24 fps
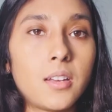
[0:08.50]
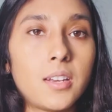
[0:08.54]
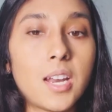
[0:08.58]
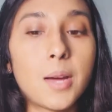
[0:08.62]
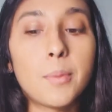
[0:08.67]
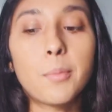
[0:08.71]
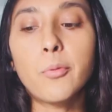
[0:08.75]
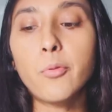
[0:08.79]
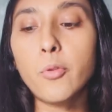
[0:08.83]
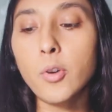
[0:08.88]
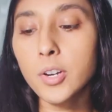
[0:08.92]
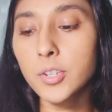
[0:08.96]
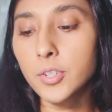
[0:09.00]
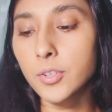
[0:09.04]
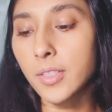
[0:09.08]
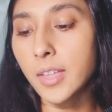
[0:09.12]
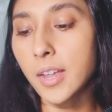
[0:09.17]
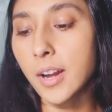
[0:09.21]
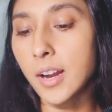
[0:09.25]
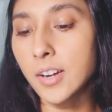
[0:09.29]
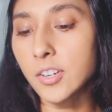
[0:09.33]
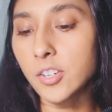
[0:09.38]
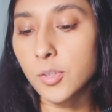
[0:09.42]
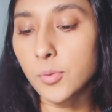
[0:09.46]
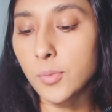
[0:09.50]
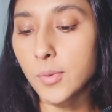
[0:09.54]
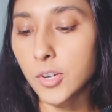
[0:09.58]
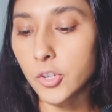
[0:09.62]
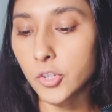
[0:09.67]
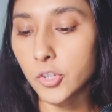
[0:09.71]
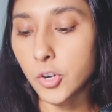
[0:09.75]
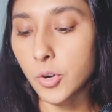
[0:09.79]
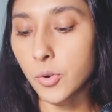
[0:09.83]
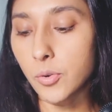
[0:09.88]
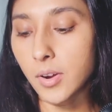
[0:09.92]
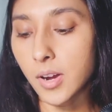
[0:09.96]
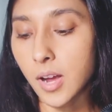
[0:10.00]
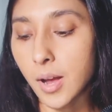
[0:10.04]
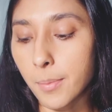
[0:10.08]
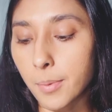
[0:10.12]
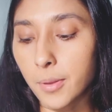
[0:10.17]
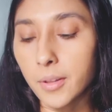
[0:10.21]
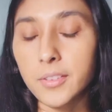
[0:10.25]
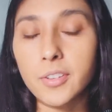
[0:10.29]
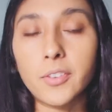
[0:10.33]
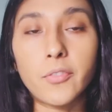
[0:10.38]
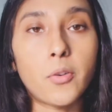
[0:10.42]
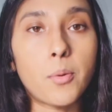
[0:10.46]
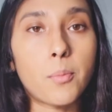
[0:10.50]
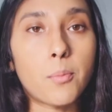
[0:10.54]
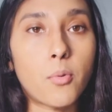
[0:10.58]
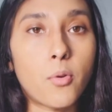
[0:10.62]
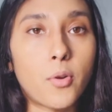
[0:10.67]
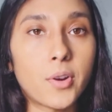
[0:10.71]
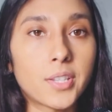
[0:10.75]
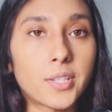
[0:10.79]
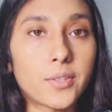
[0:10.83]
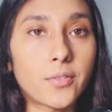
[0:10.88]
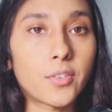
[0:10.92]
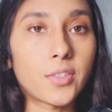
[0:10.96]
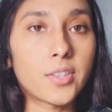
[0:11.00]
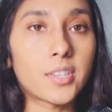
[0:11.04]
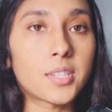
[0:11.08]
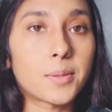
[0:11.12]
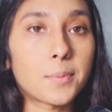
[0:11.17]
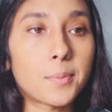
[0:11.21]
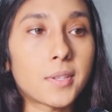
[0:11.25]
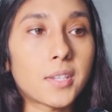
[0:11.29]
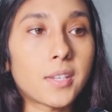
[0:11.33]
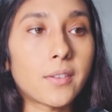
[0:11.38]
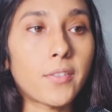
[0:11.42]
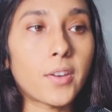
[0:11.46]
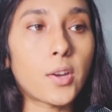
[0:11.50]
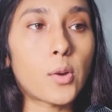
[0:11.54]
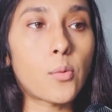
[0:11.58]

Now before I do that, I just want to show a couple of different points for this specific